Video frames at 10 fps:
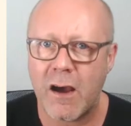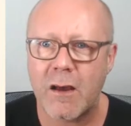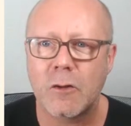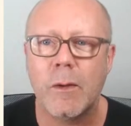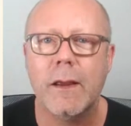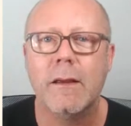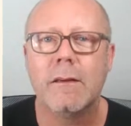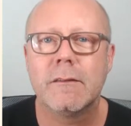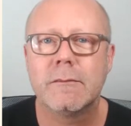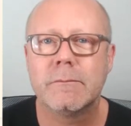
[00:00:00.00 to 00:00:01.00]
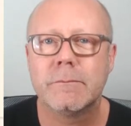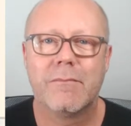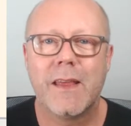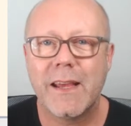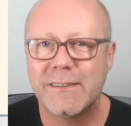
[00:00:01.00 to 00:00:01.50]
hardware.
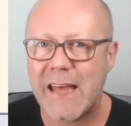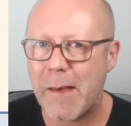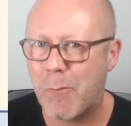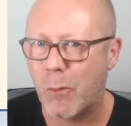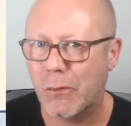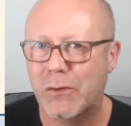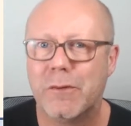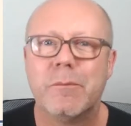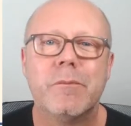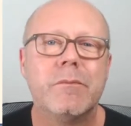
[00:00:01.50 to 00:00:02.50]
Examples: